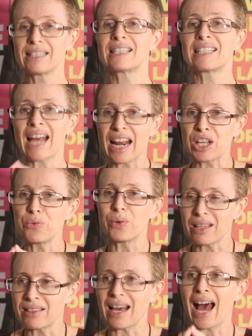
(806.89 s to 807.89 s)
starting
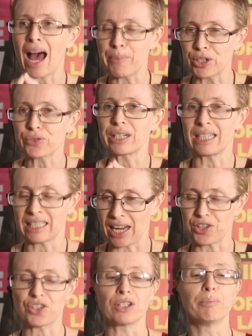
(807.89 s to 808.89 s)
with arbitrary
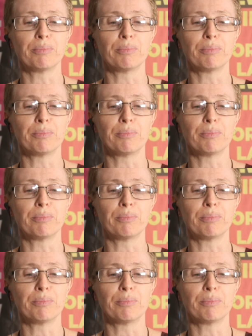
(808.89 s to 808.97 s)
detention,